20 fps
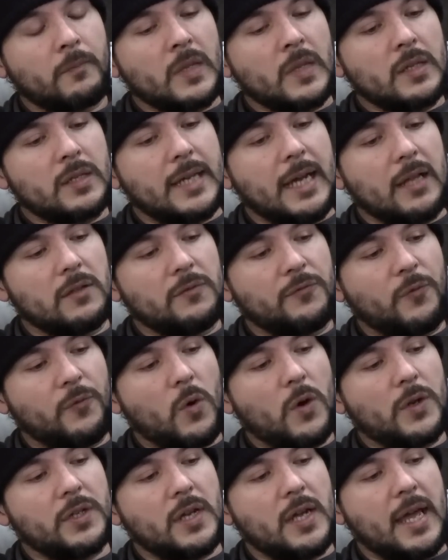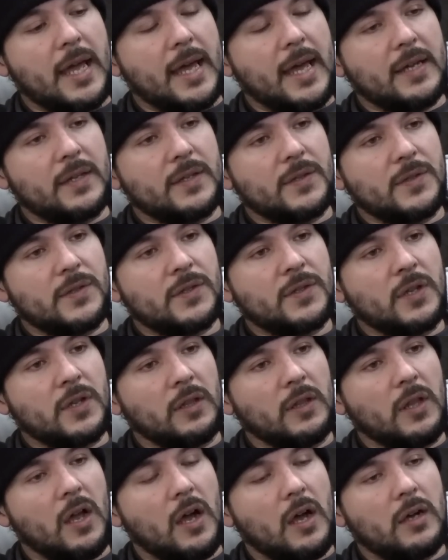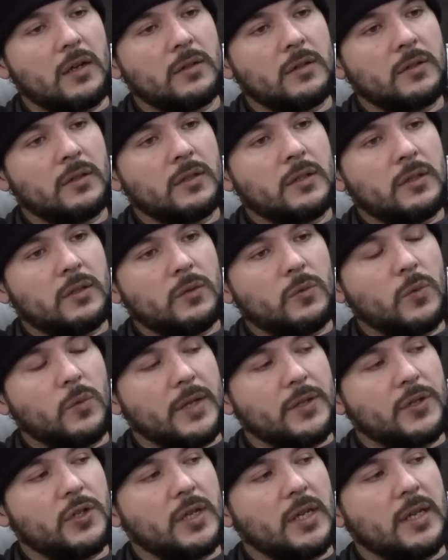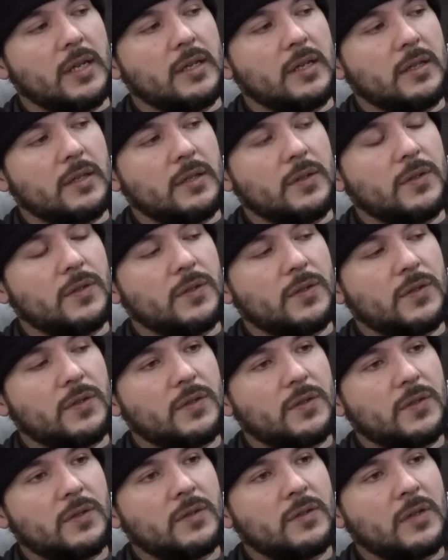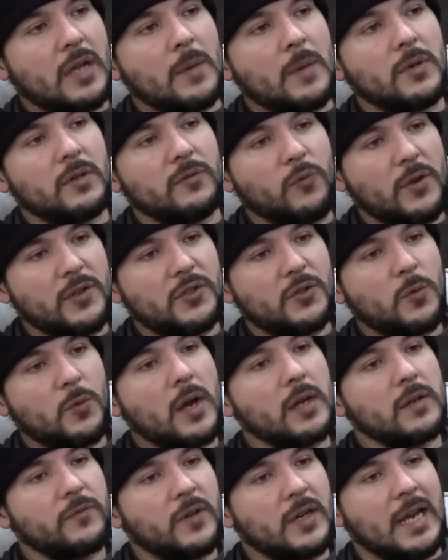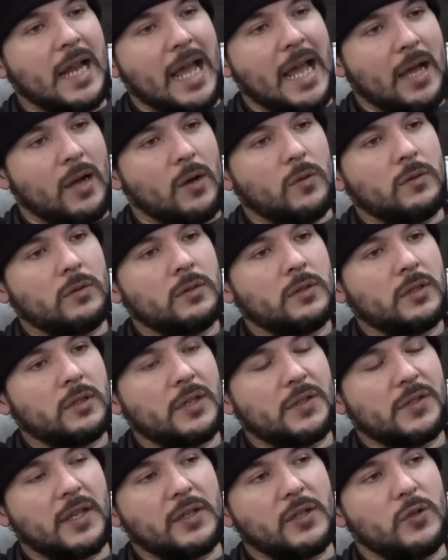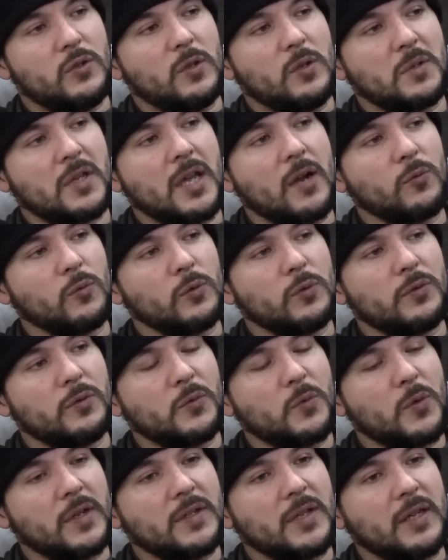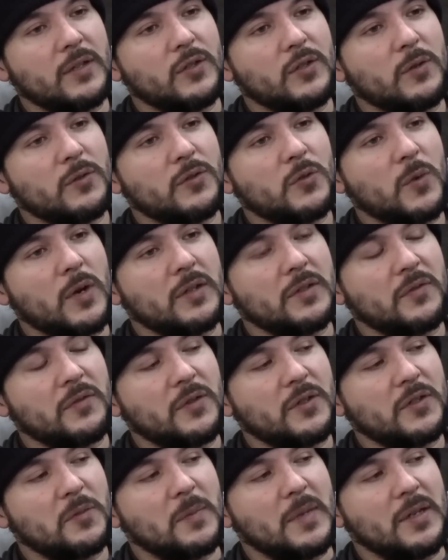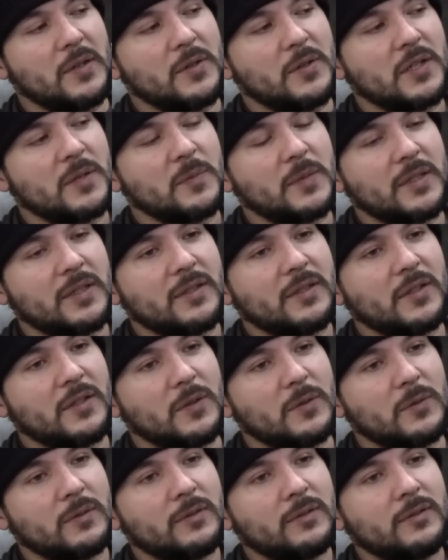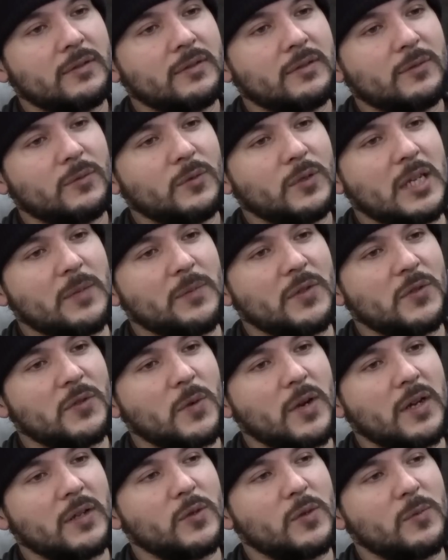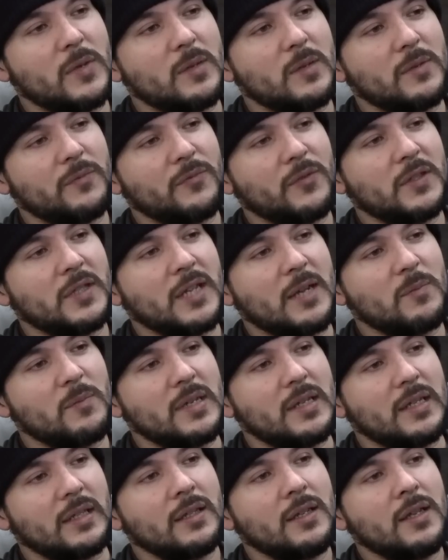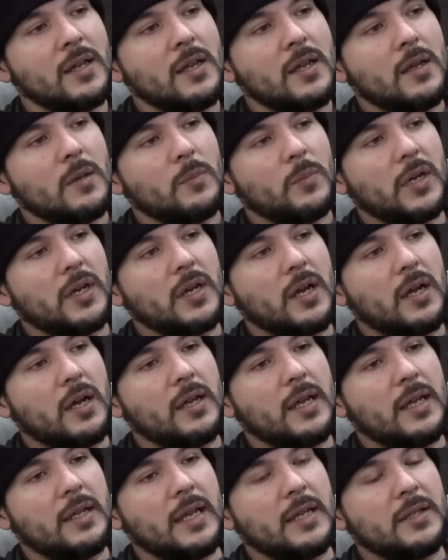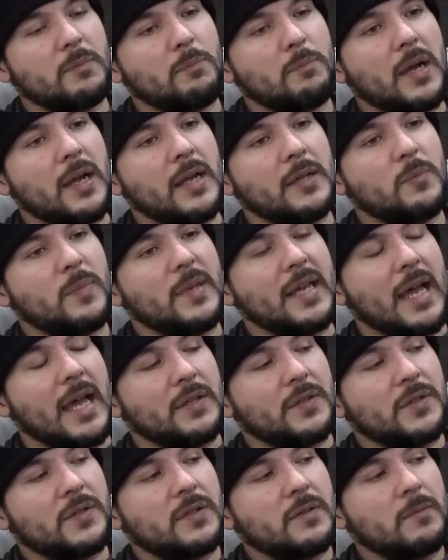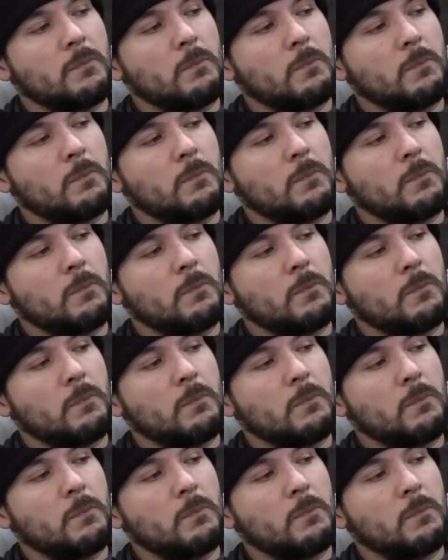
California has a law, which is, I'm going to avoid swearing for now, because like YouTube's got rules where it's like, don't swear in the first minute or something, so we'll keep the swearing to a minimum for the time being. But it's BS.